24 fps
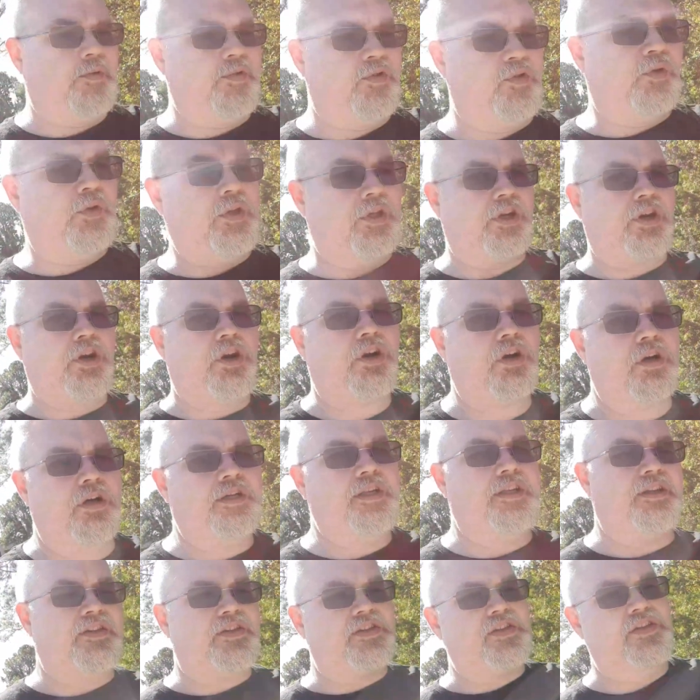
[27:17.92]
between the Narn
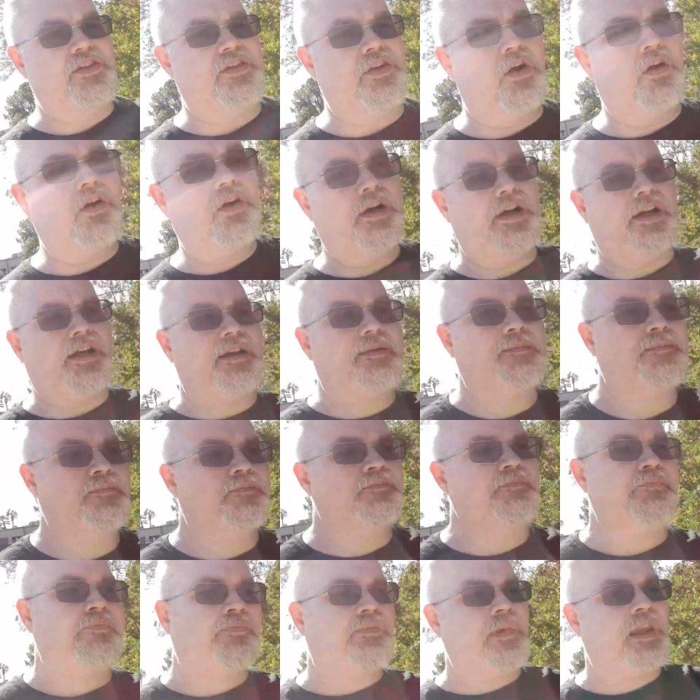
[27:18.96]
and the Centauri
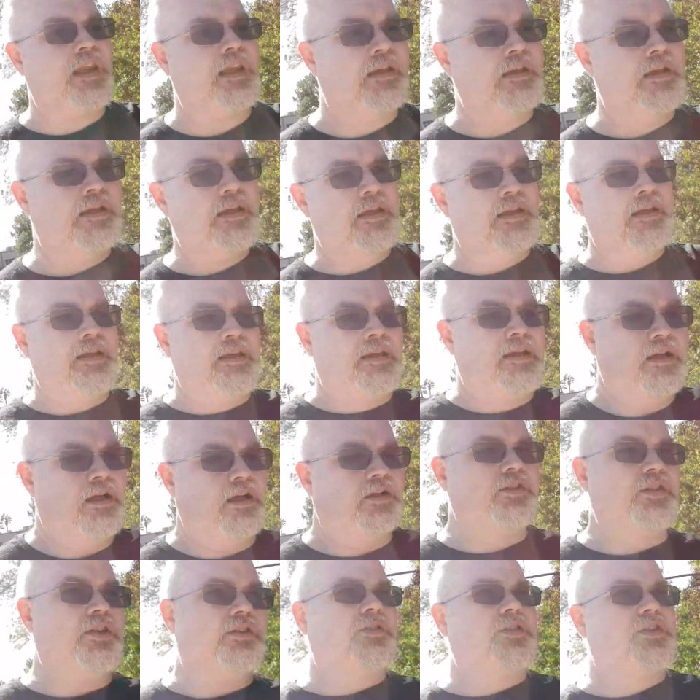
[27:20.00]

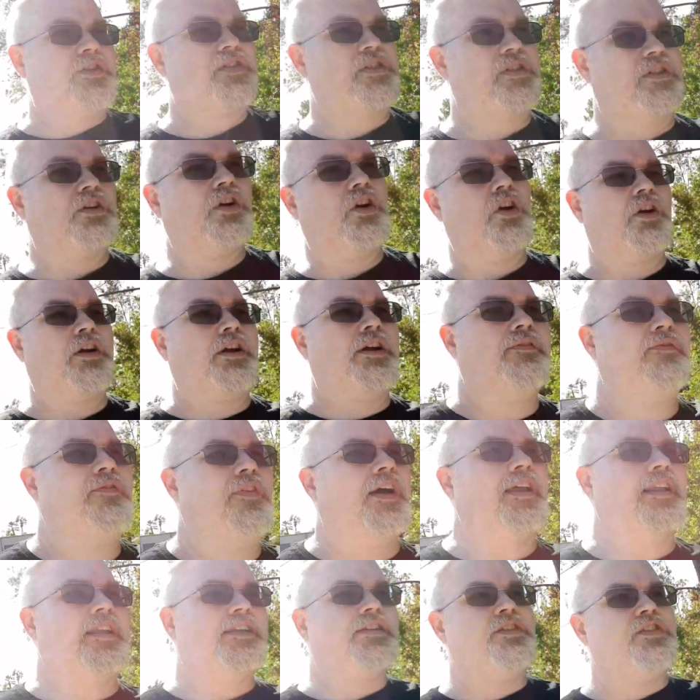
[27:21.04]
although the Sunhari
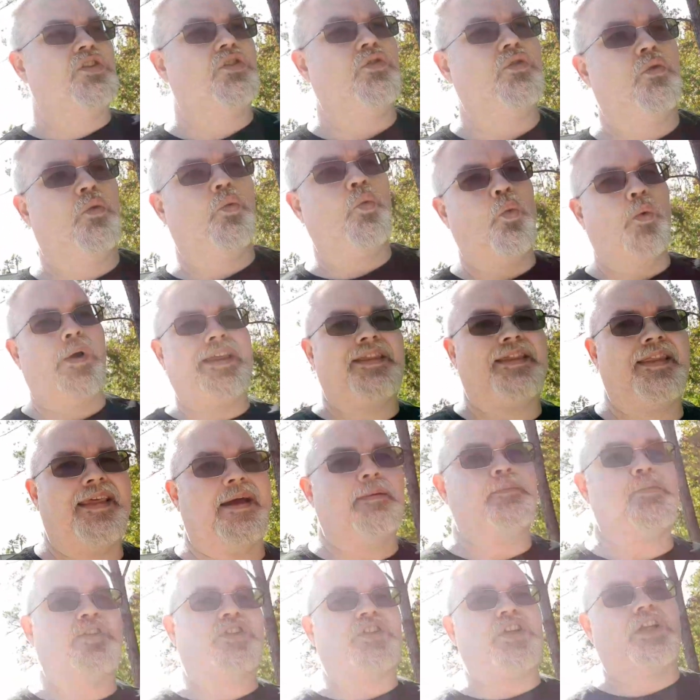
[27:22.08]
finally do win
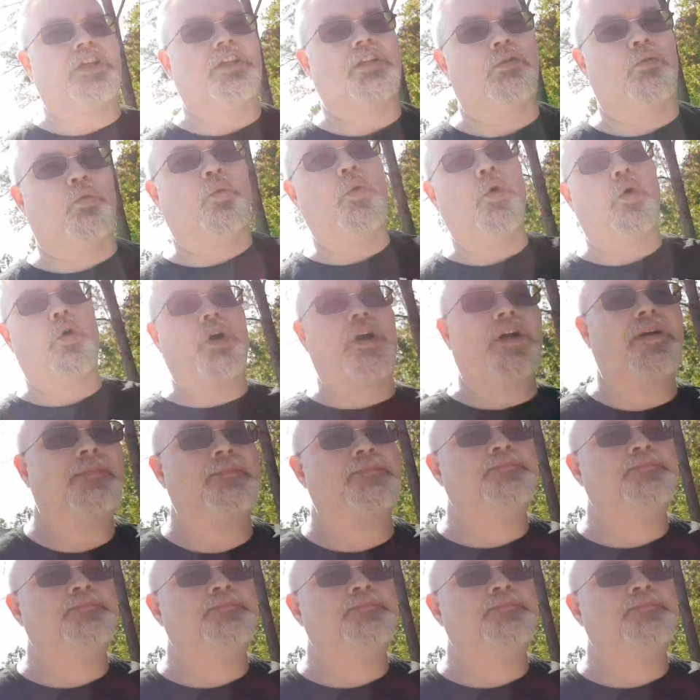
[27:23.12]
that particular war.